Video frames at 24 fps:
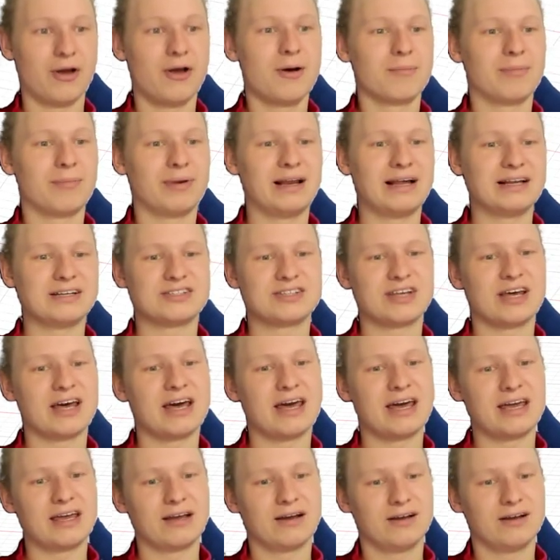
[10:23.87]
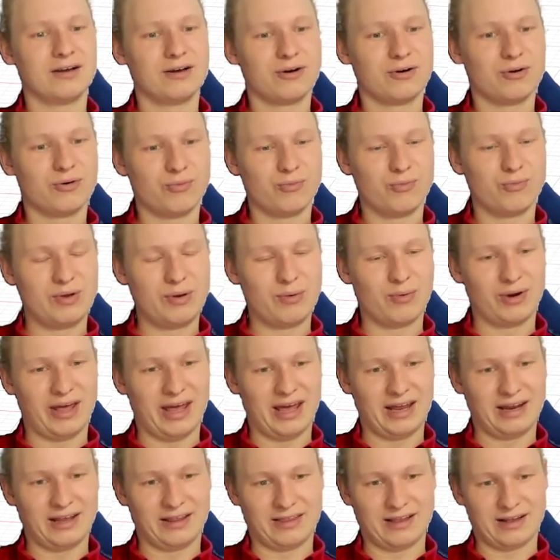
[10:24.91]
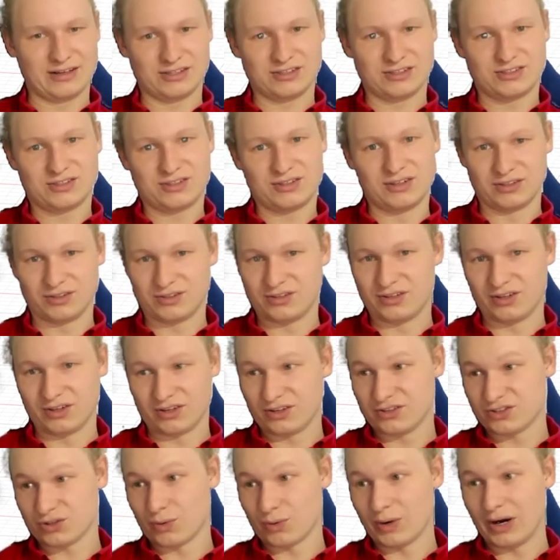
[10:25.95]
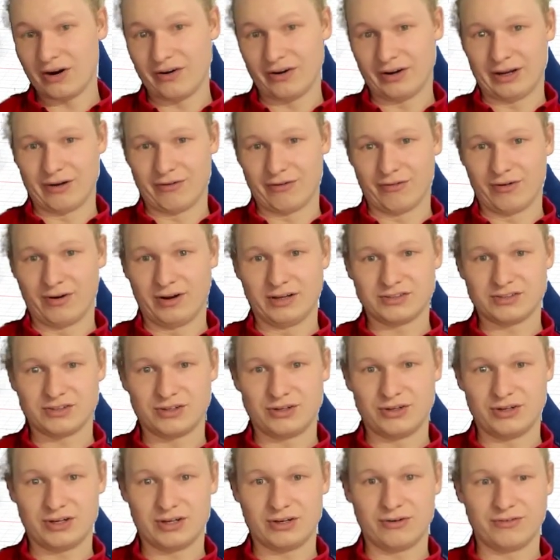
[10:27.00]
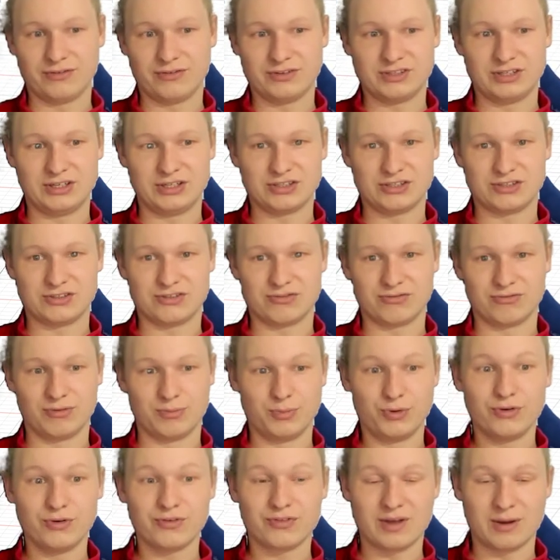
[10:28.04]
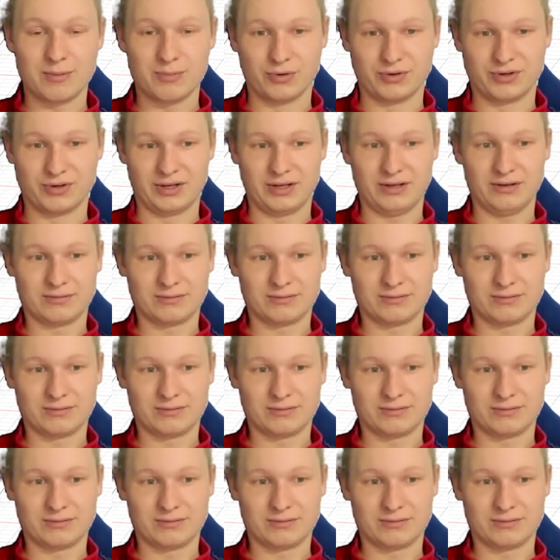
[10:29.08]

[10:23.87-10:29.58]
But let's say you want to edit that the square again, right? So you can obviously just remove that body,